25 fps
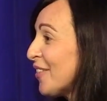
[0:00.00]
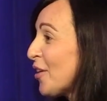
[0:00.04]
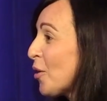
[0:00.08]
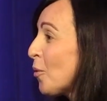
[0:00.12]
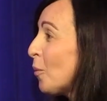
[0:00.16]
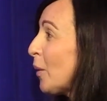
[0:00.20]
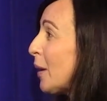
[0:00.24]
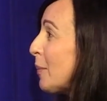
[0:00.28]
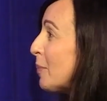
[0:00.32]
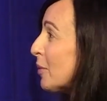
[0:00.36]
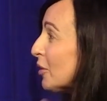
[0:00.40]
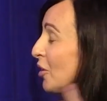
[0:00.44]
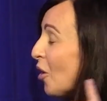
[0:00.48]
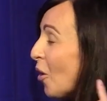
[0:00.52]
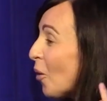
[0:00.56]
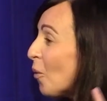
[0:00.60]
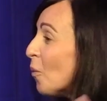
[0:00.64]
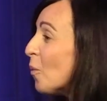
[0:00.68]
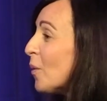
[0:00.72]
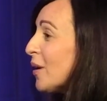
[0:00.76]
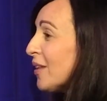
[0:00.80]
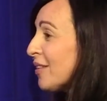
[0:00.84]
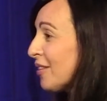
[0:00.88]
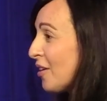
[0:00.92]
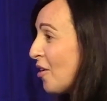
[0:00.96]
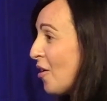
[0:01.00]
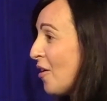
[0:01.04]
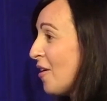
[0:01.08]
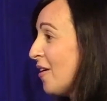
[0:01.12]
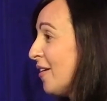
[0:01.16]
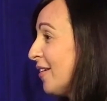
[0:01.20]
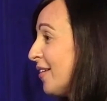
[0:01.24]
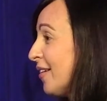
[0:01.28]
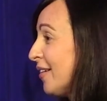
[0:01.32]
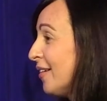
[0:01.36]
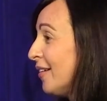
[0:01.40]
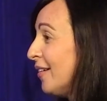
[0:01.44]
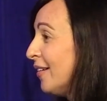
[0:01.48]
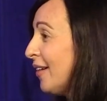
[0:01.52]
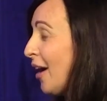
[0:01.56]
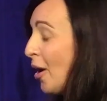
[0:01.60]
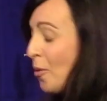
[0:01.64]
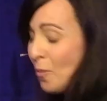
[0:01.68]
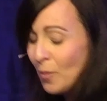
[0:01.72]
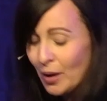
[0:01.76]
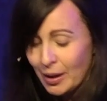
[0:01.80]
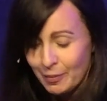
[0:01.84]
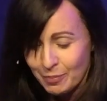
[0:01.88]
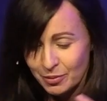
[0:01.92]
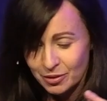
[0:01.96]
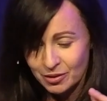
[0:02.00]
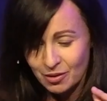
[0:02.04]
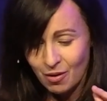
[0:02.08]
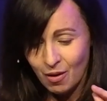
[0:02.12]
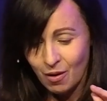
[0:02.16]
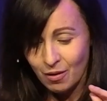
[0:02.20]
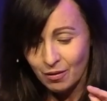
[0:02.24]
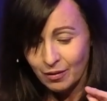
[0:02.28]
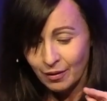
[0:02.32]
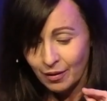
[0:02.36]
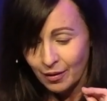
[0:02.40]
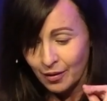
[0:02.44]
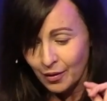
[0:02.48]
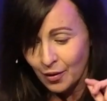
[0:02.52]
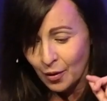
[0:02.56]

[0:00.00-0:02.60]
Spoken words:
We belong with God and we belong